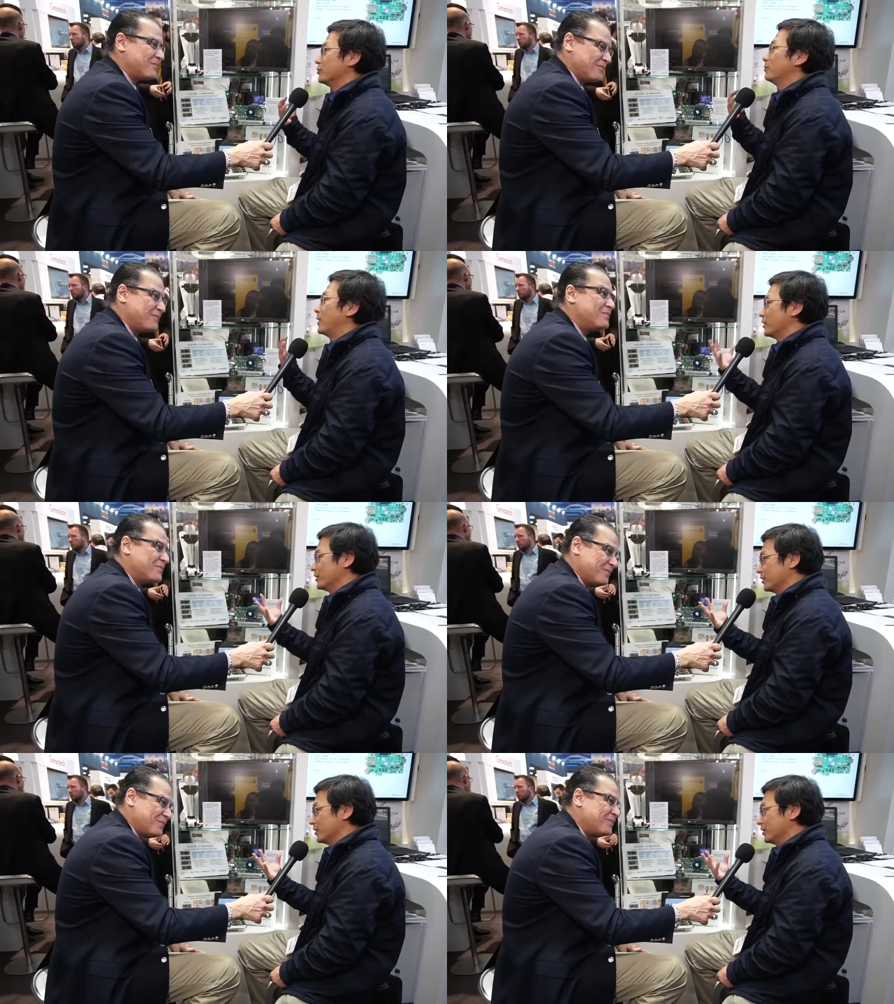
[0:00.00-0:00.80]
Speaker 1: to
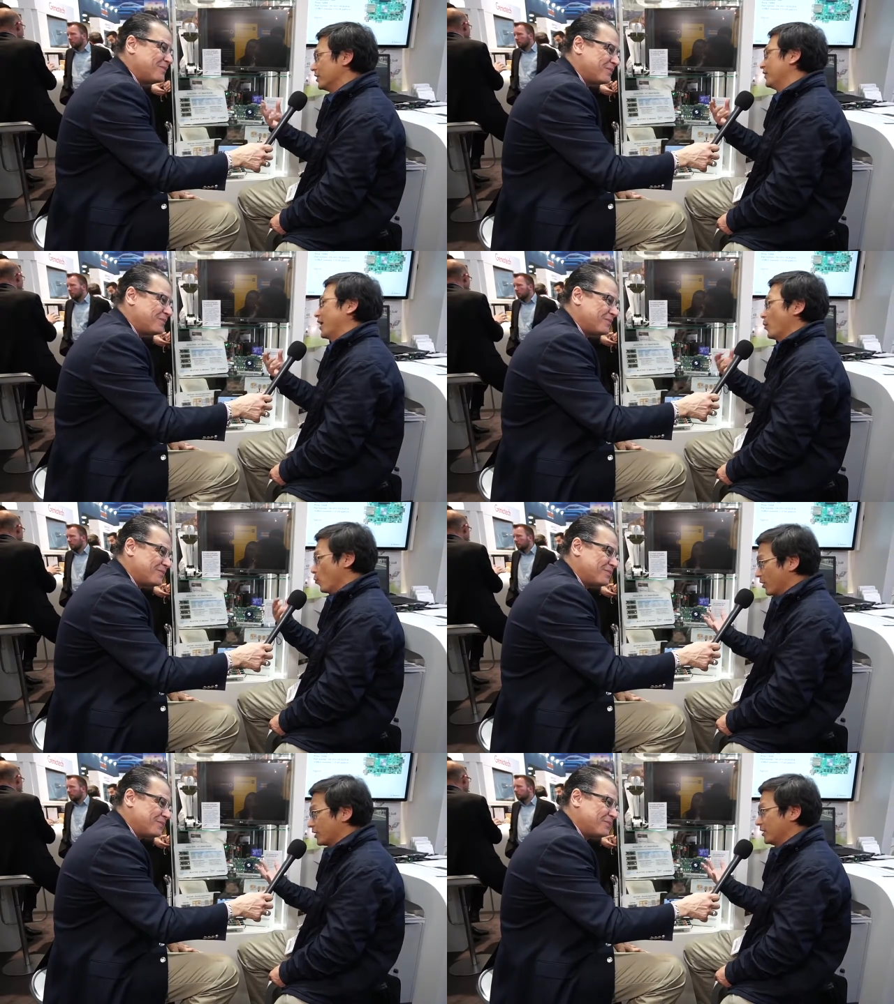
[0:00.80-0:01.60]
monitor even at
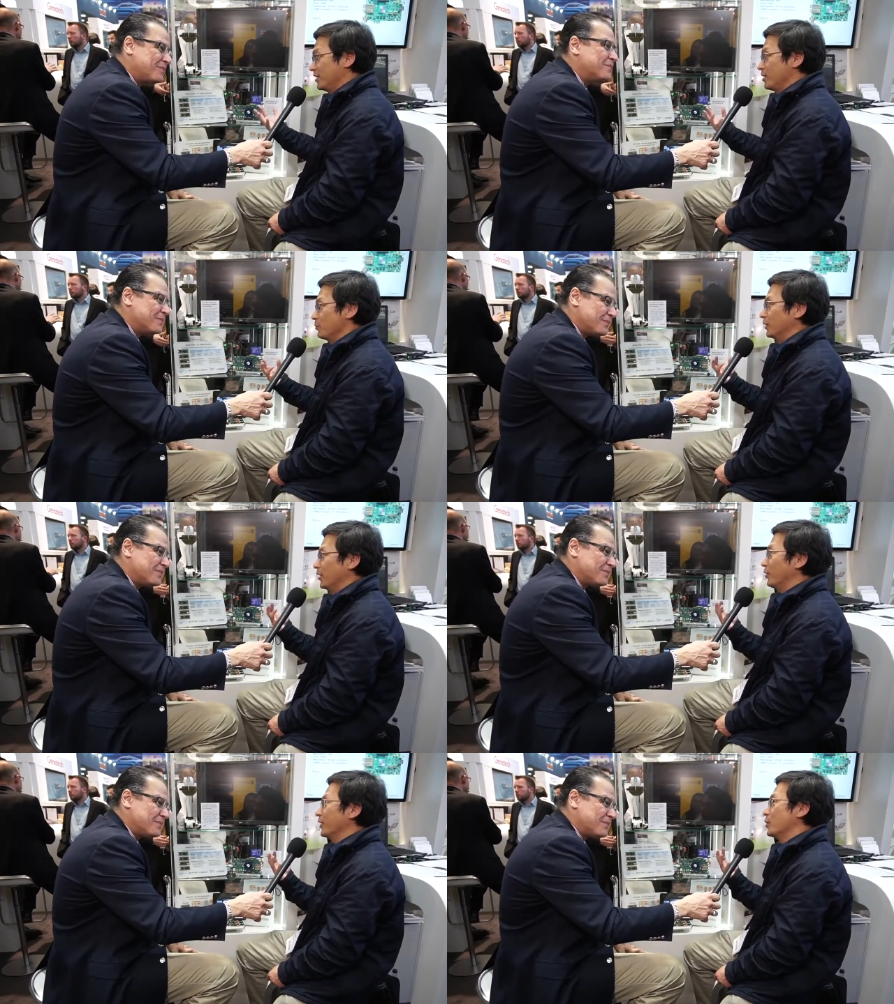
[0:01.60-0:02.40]
work. But
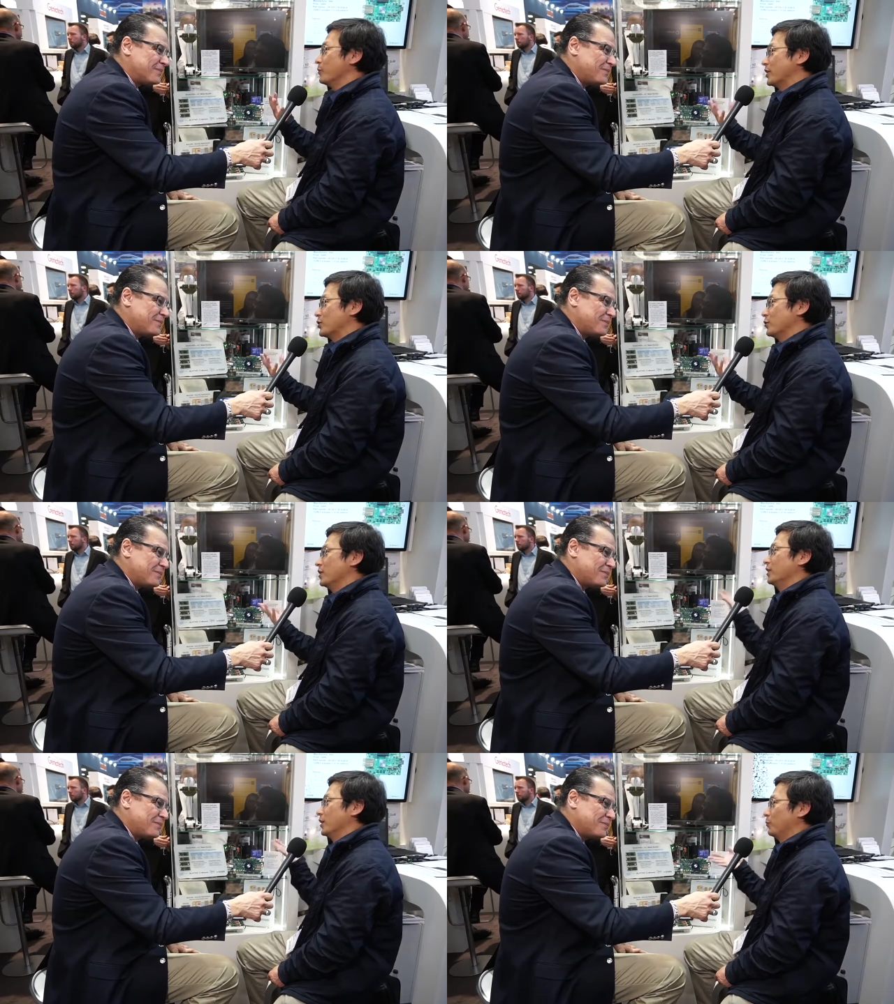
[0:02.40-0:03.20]
how can you make
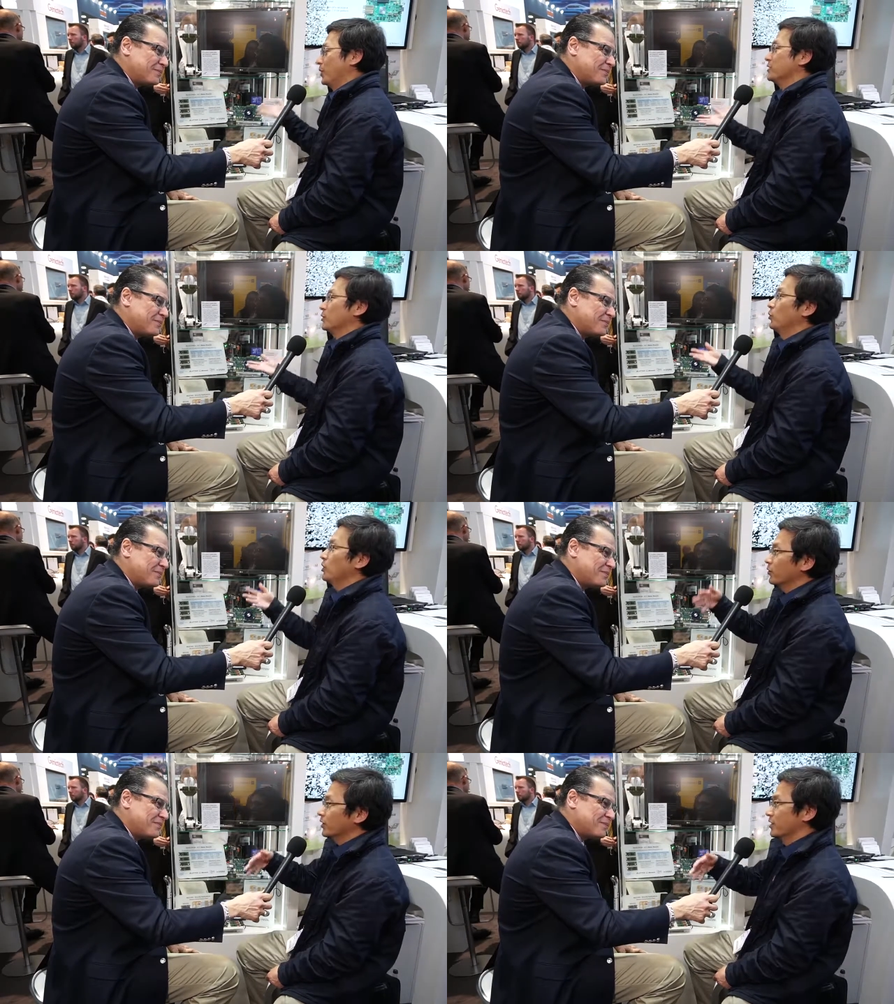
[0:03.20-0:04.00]
sure the person who
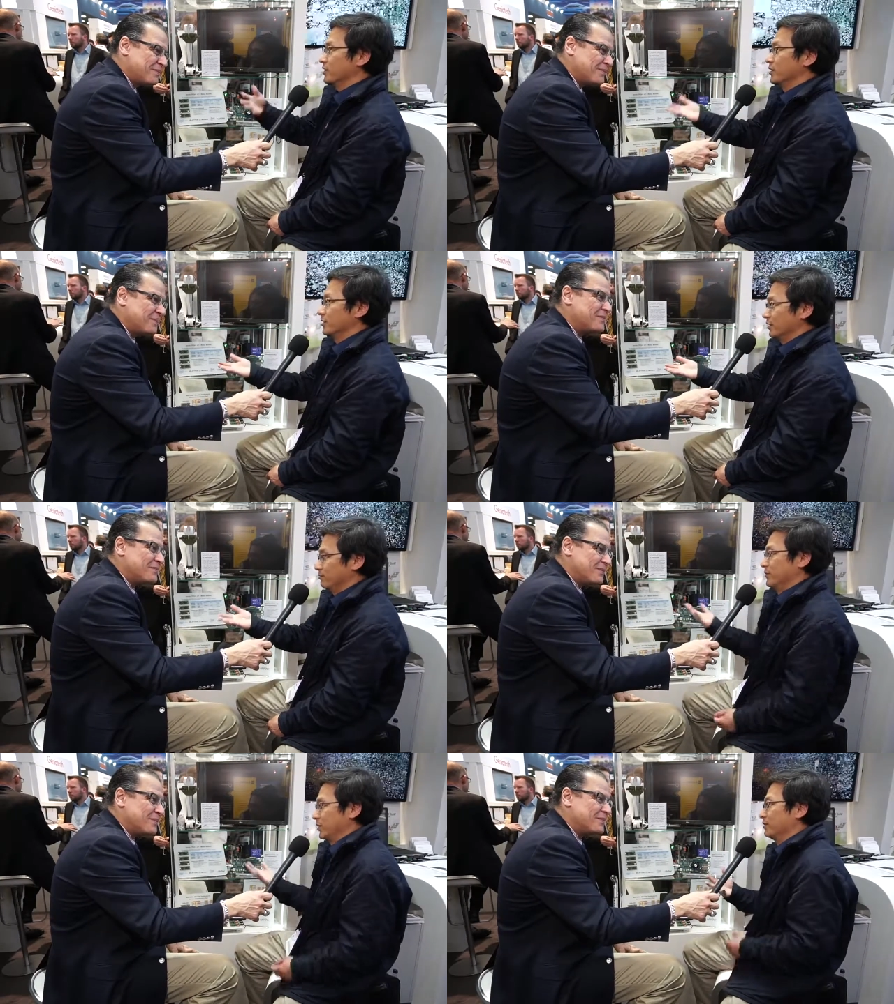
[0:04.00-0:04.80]
logging is uh, you
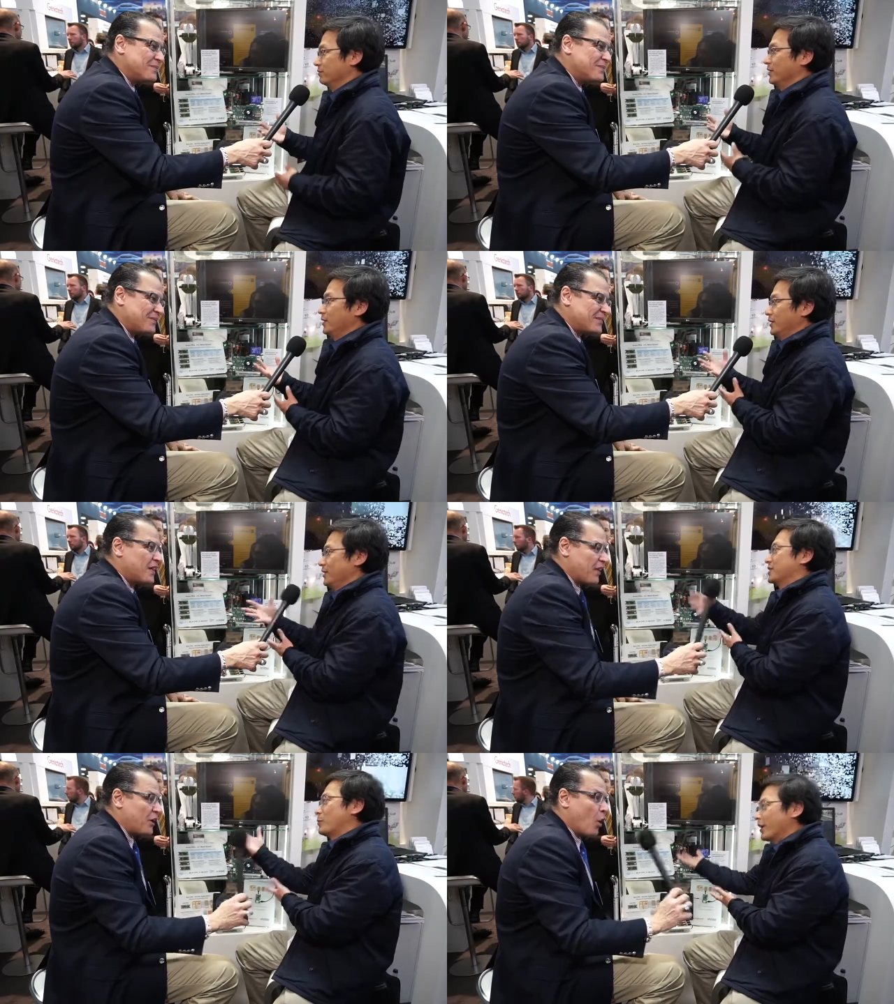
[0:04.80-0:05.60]
know,
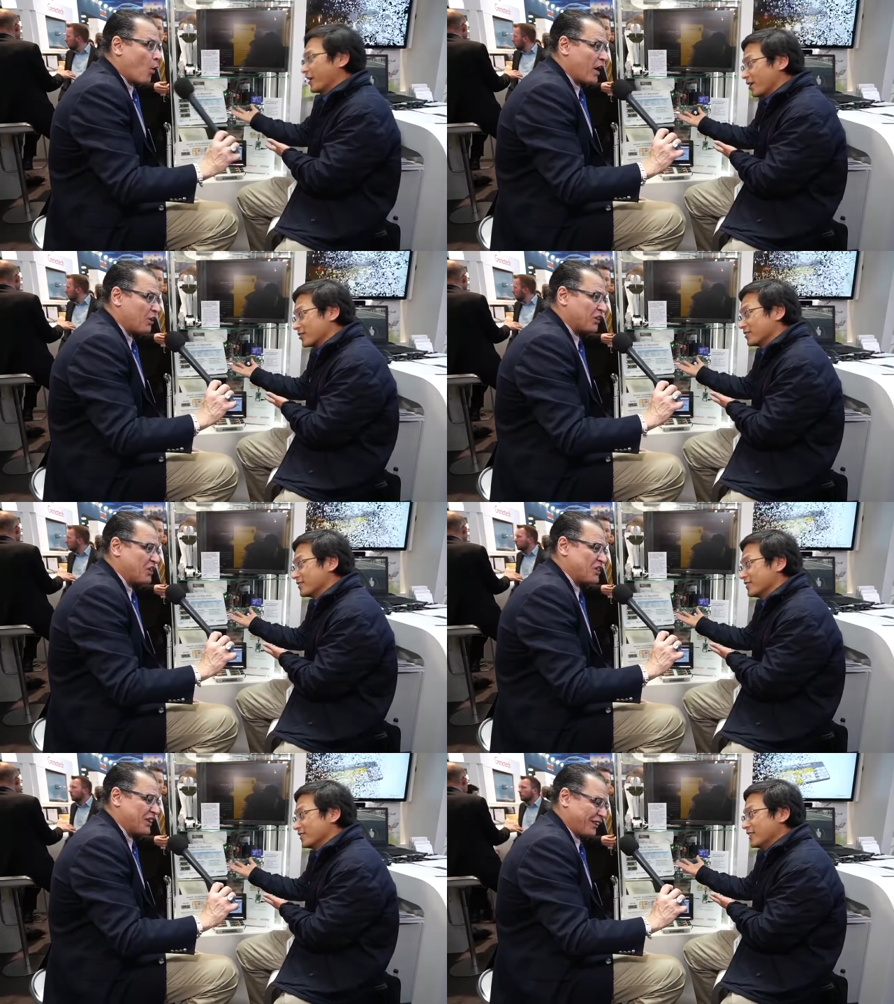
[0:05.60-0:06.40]
no one else
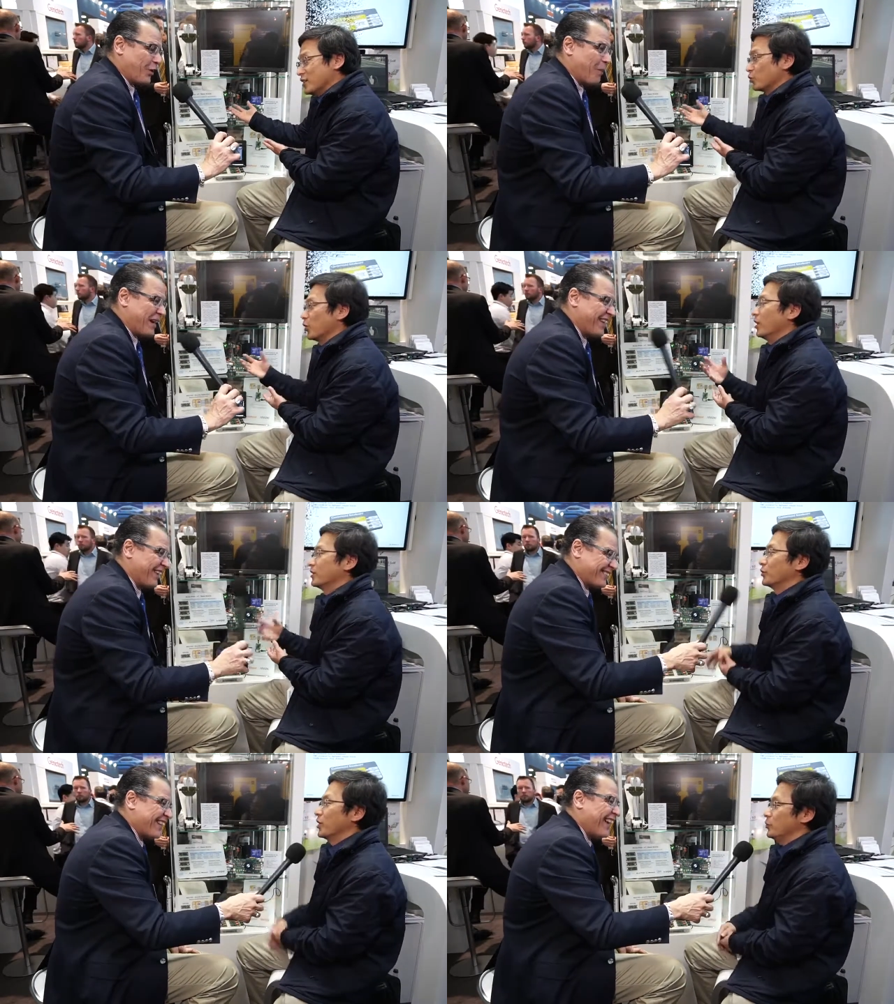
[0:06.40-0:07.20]
can see it. Nobody
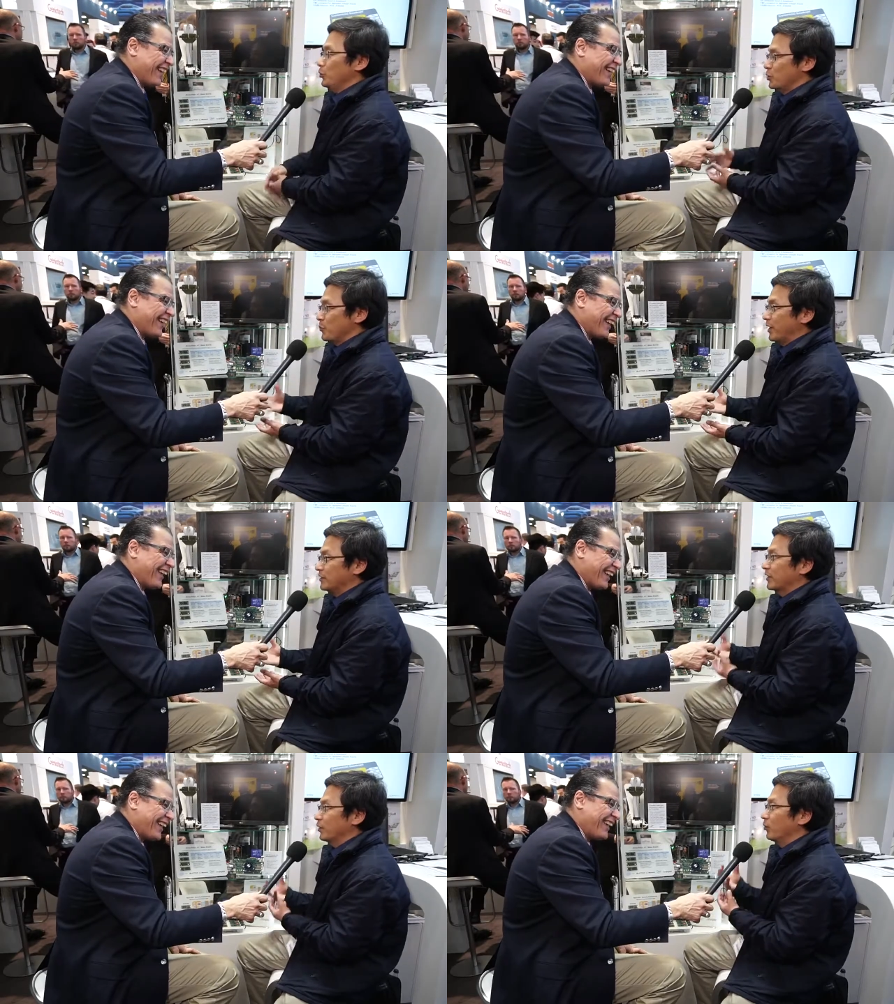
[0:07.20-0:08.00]
else. So that's which
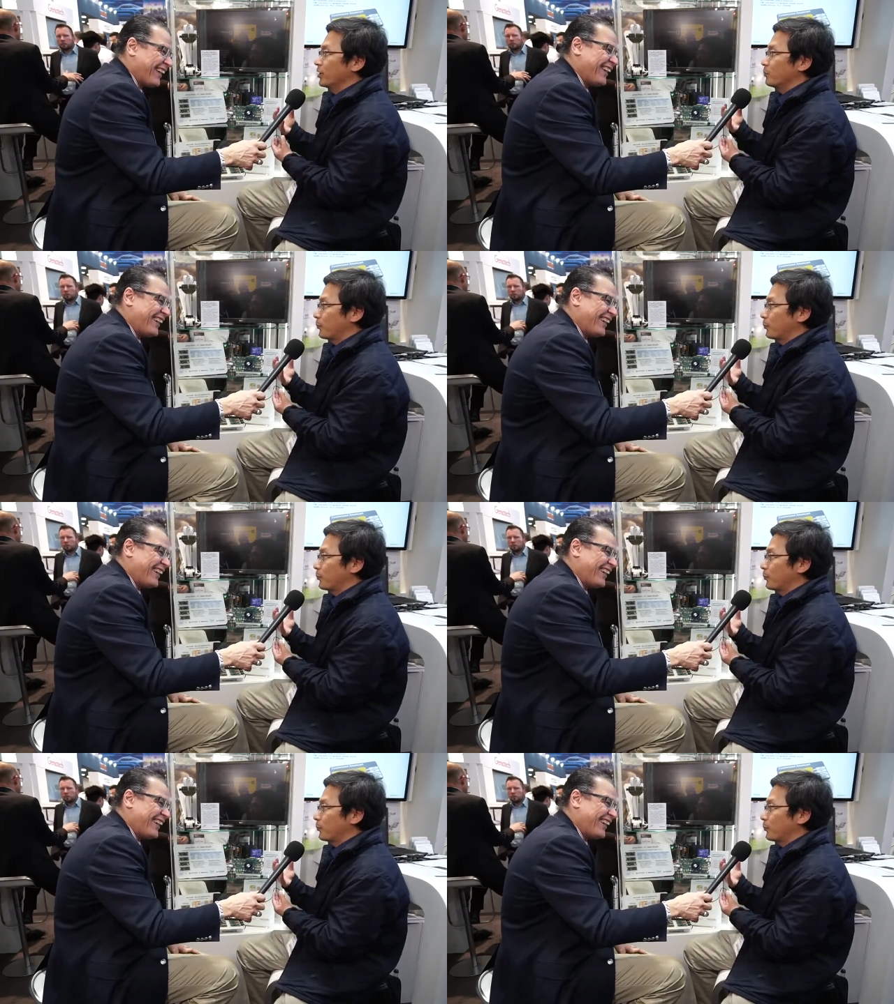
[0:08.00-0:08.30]
means that only